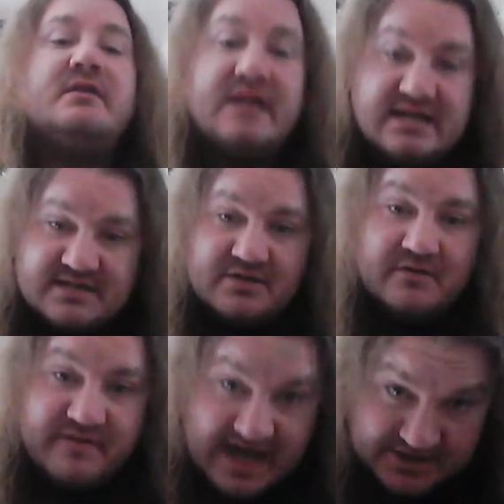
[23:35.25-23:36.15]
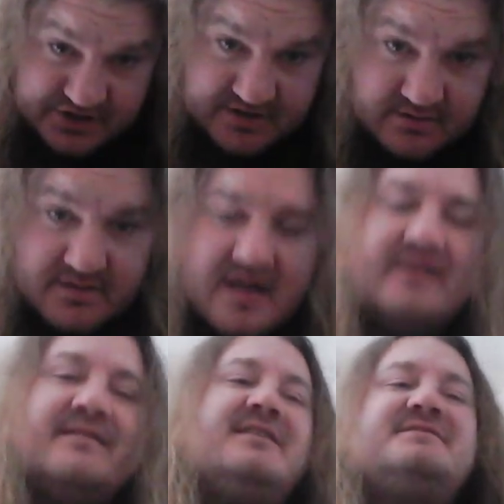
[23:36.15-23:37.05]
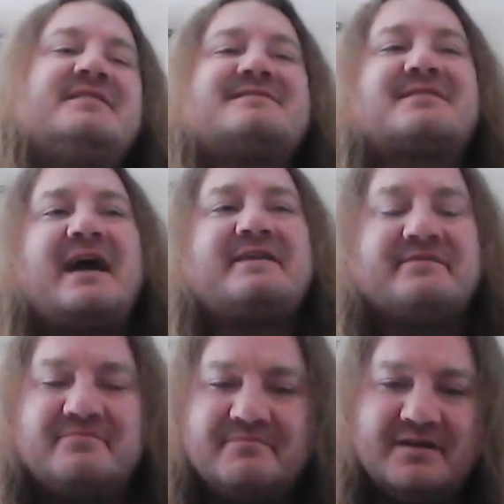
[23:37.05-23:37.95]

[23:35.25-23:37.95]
Lesnar fashion. Just kind of,